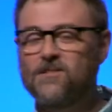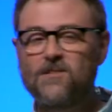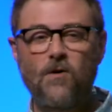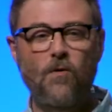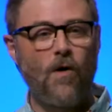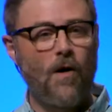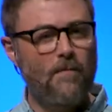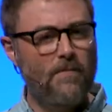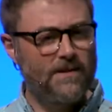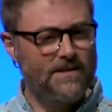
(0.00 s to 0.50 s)

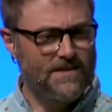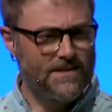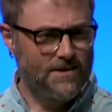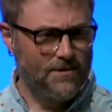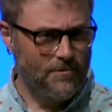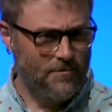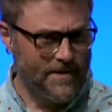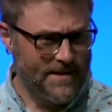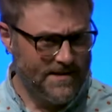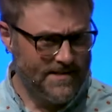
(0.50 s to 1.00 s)
So, up
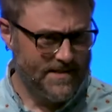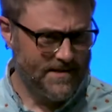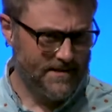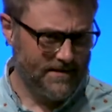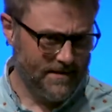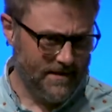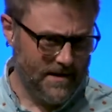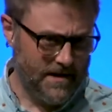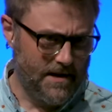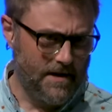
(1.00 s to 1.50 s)
until
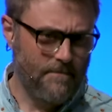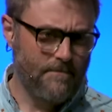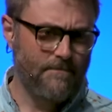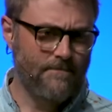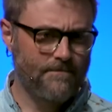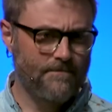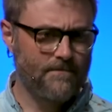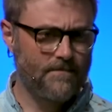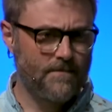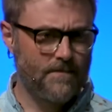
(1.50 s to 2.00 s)
recently,
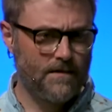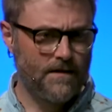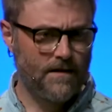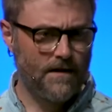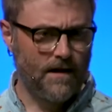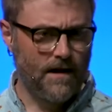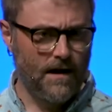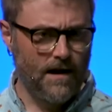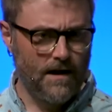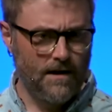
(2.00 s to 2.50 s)

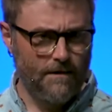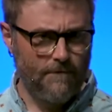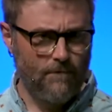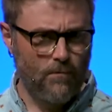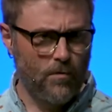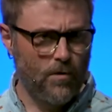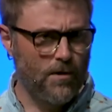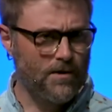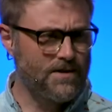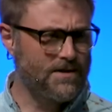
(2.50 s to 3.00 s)
I
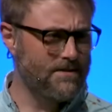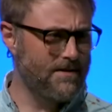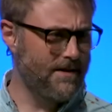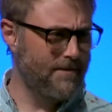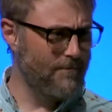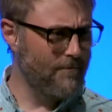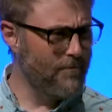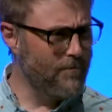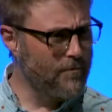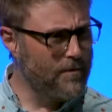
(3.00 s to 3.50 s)
have worked
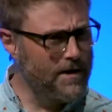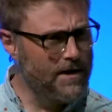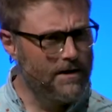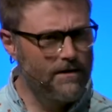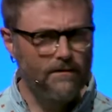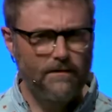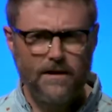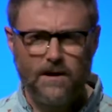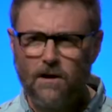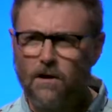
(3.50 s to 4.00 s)

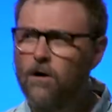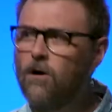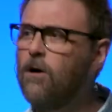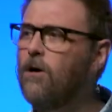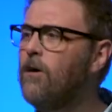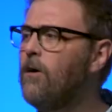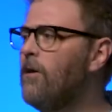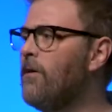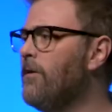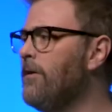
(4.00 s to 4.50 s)
really
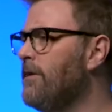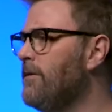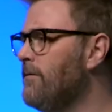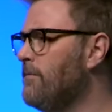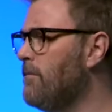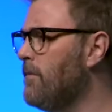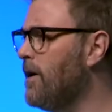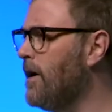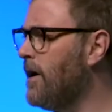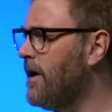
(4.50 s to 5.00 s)
hard
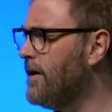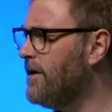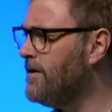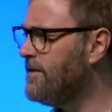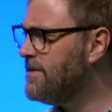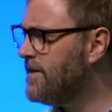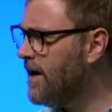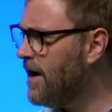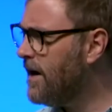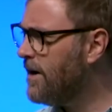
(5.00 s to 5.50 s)
my
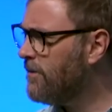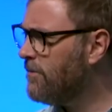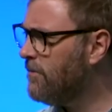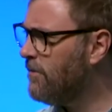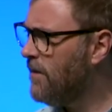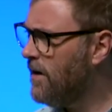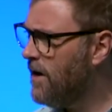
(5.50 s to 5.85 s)
entire